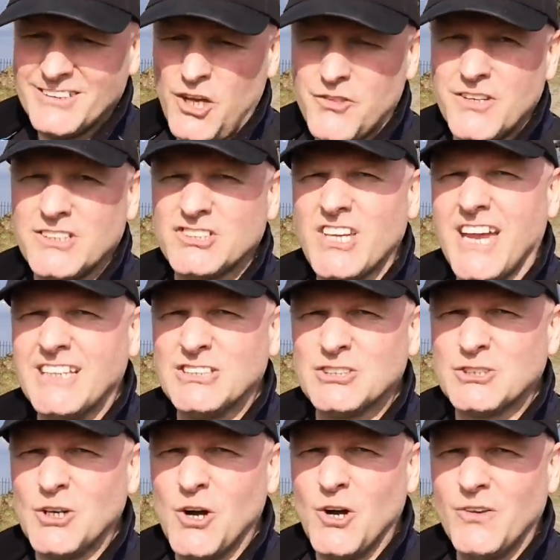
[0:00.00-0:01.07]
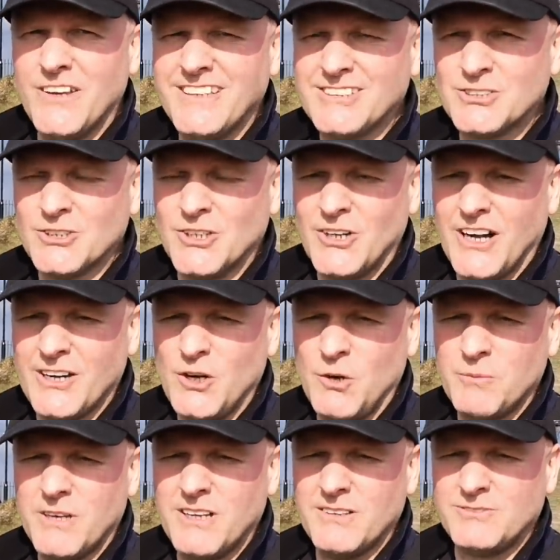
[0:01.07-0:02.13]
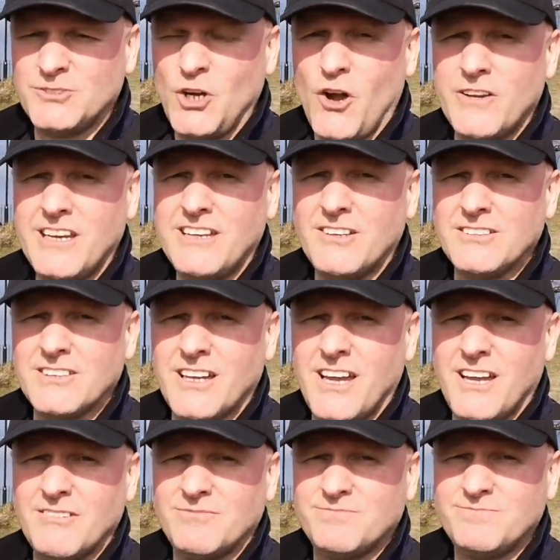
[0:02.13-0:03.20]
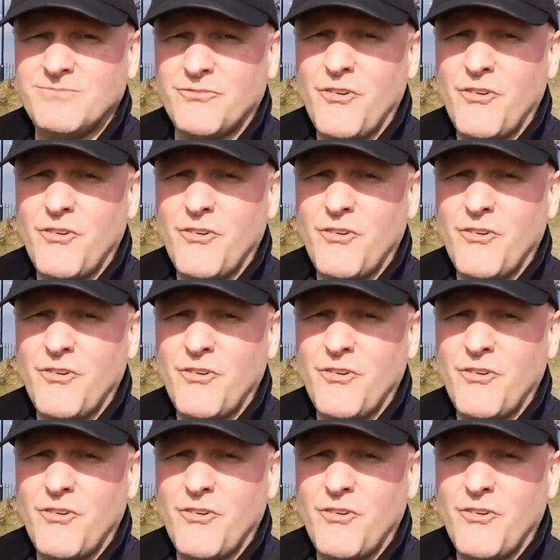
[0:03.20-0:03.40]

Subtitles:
Nothing set in stone. So I hope you join in on